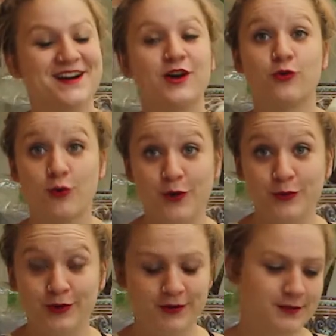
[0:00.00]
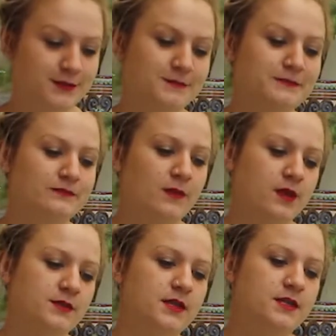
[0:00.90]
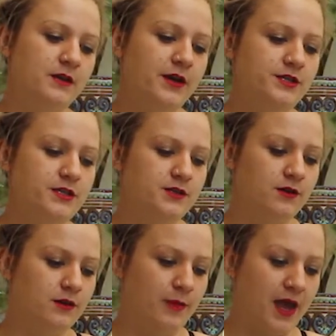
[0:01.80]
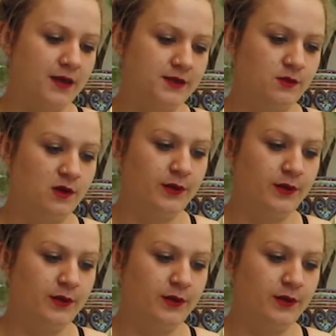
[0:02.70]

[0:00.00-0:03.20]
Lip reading: Grow. So the directions are on the back as well,